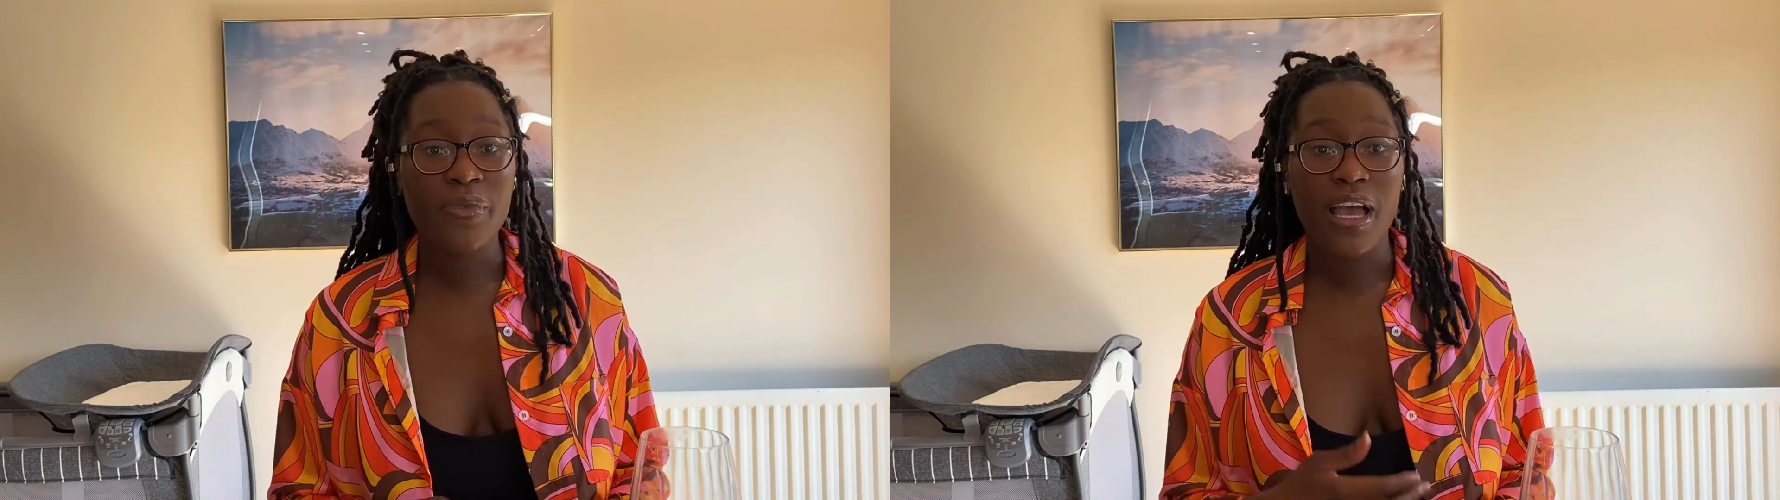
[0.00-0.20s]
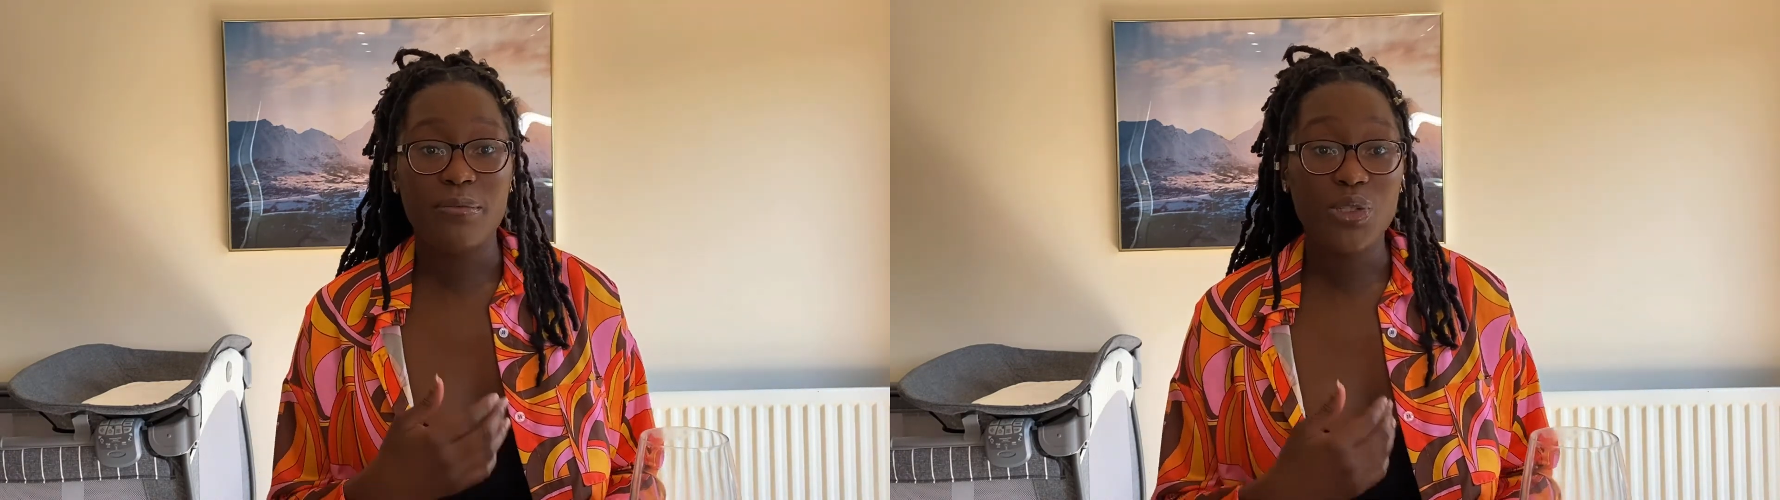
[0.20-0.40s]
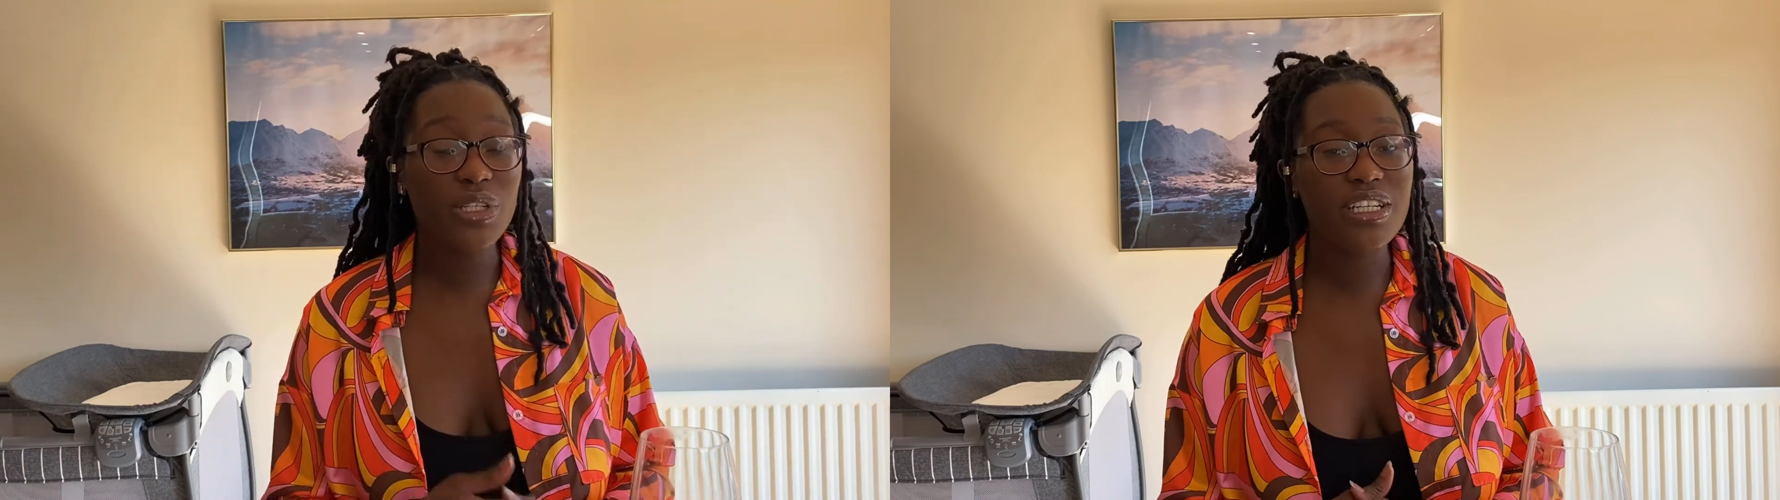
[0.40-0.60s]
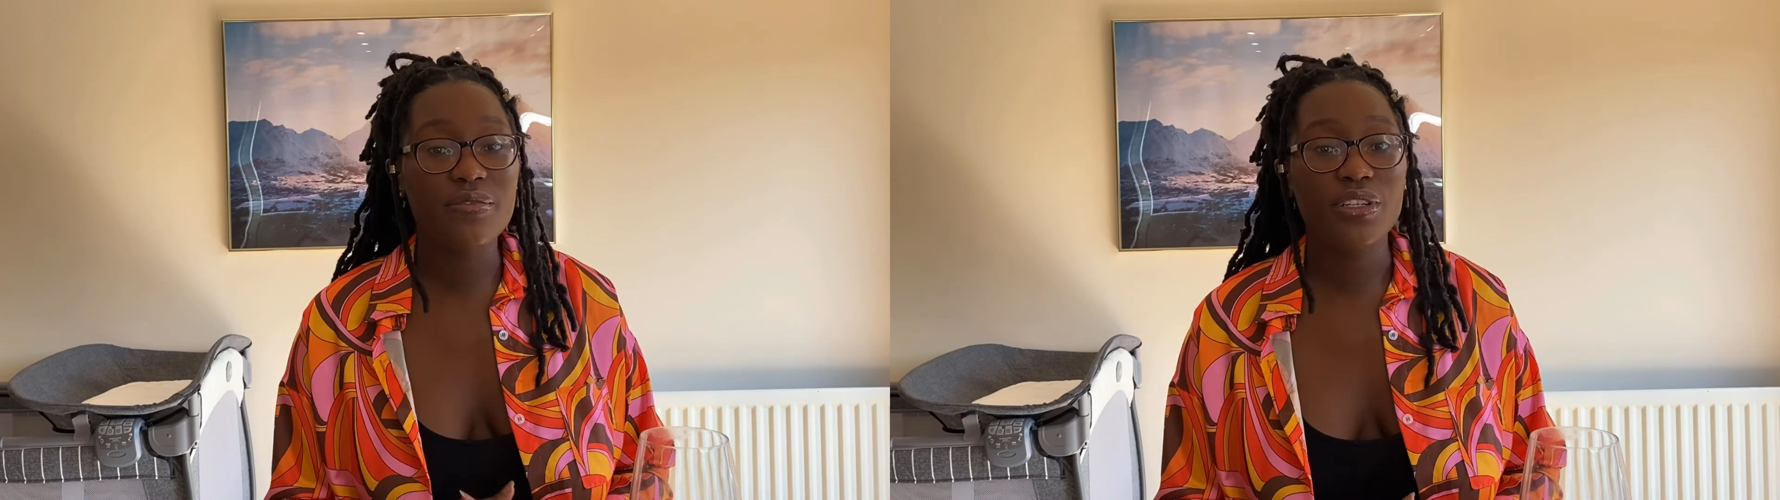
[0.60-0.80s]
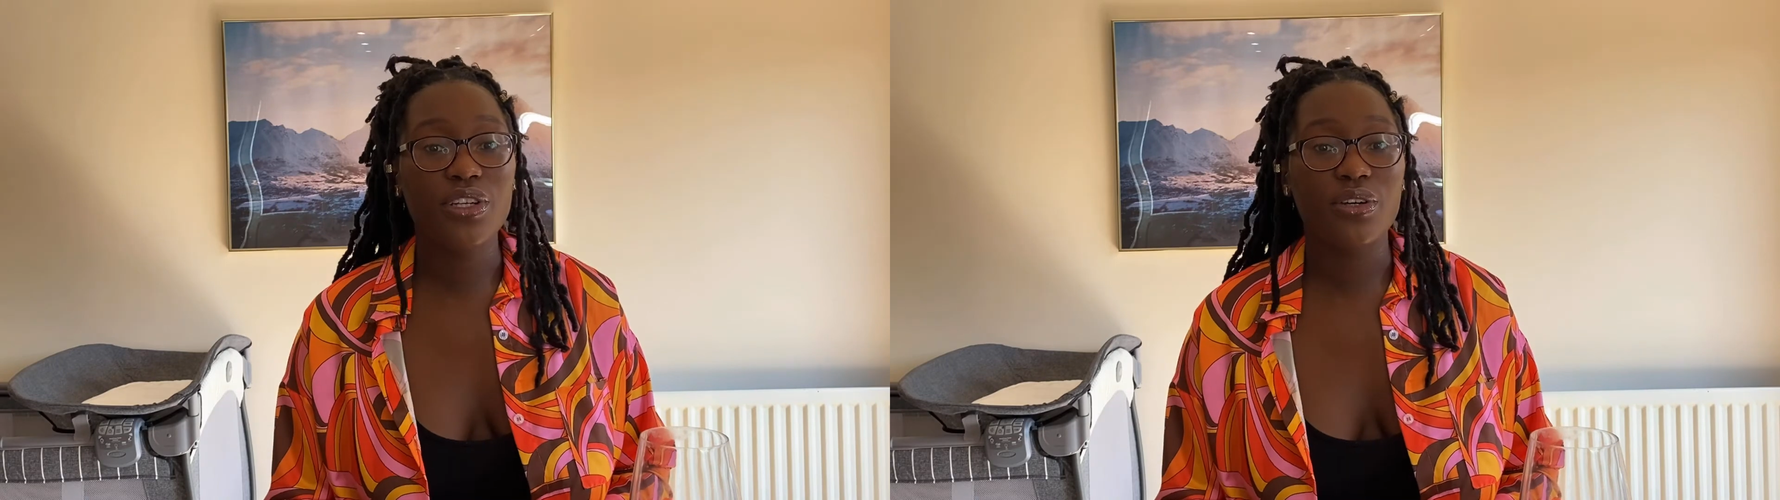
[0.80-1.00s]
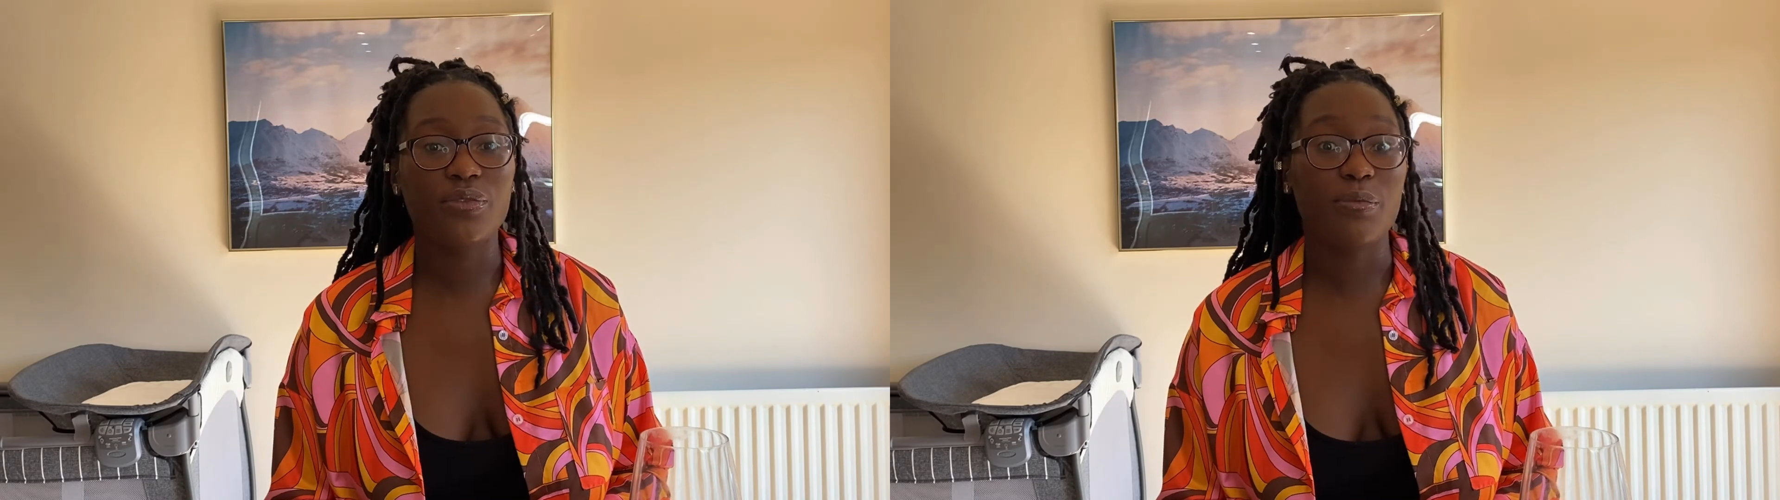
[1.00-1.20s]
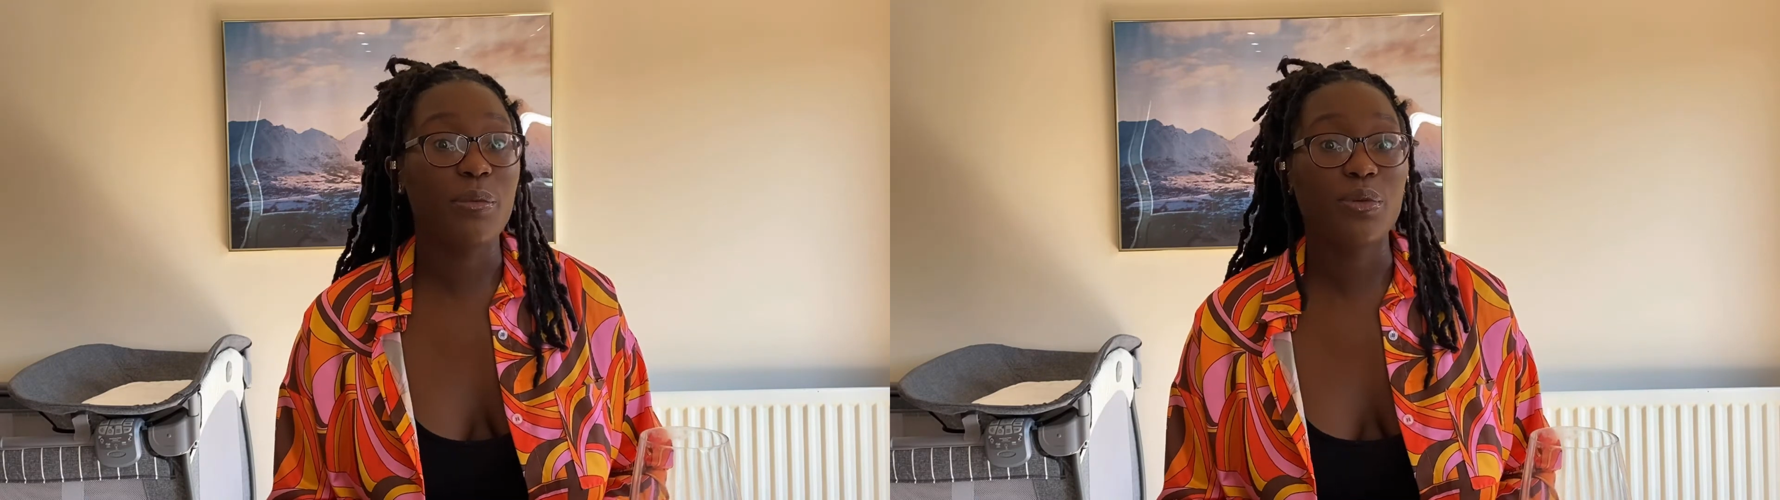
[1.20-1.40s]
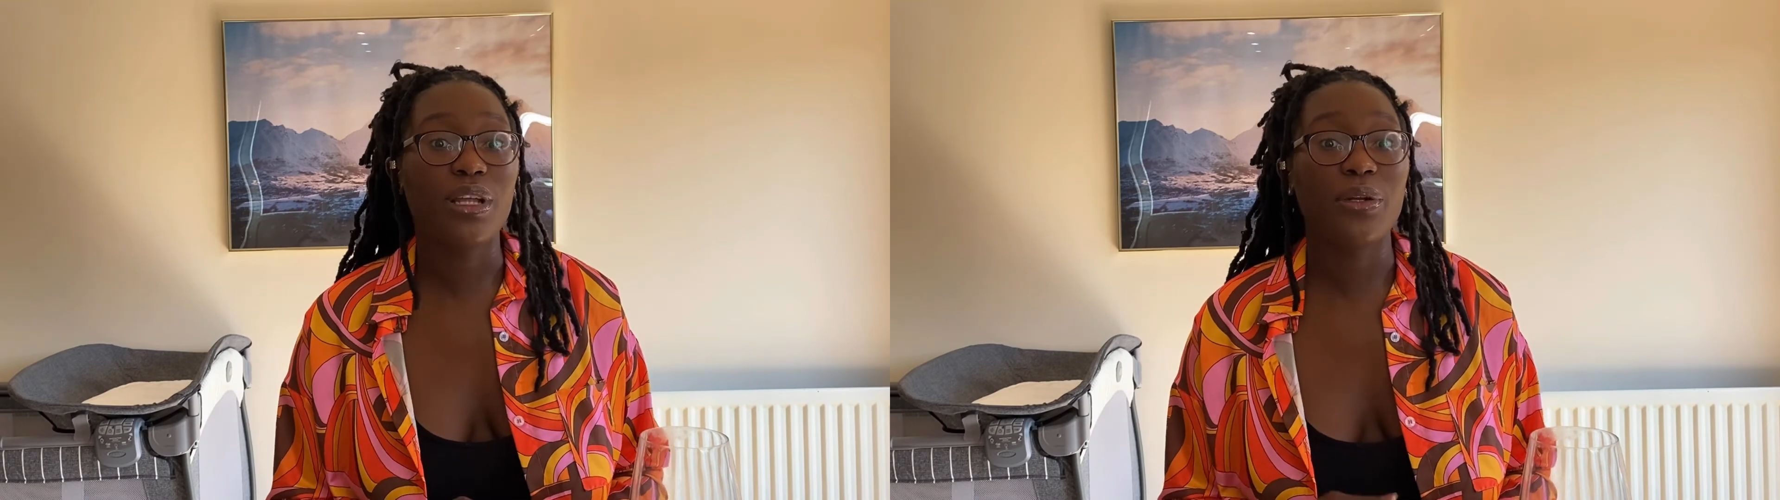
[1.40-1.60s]
I'm doing this video for
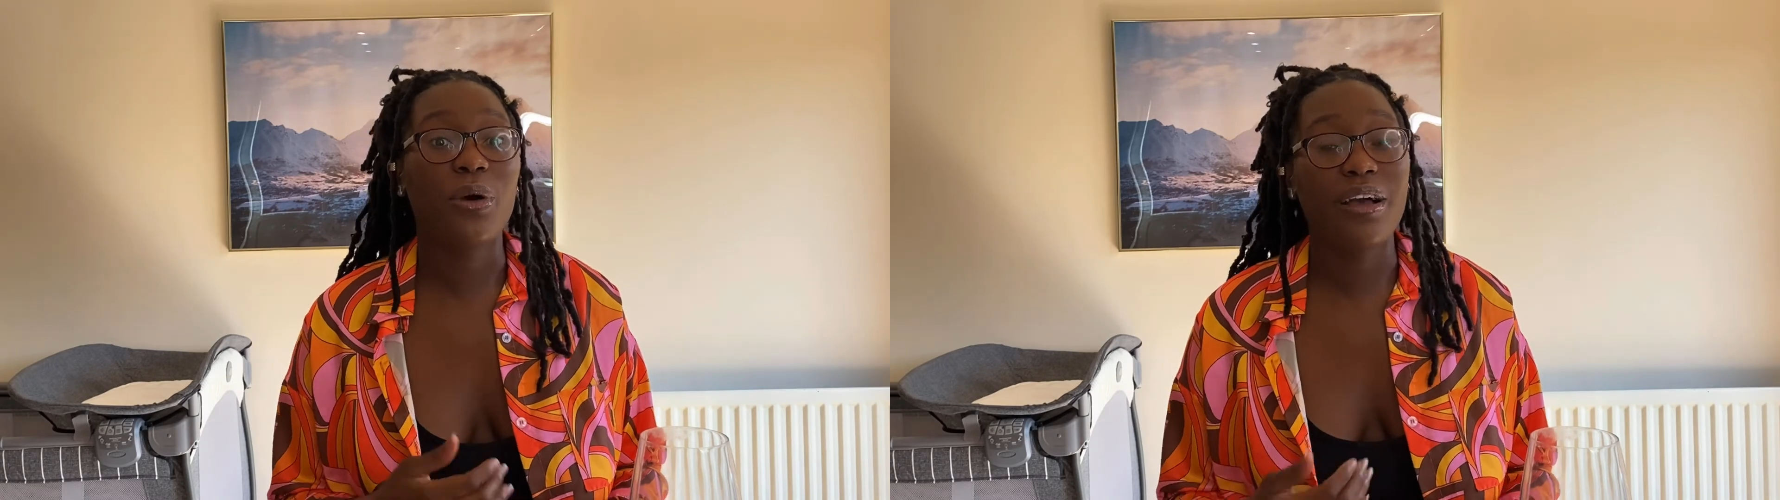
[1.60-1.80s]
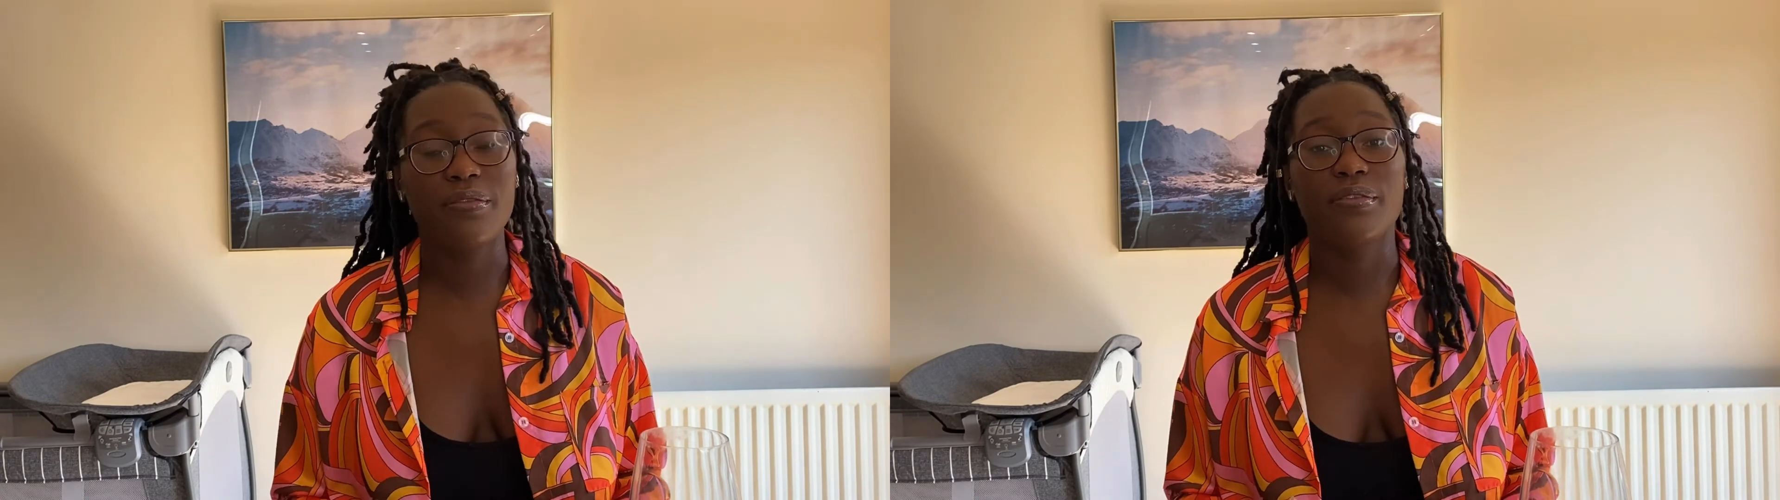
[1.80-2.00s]
people that don't have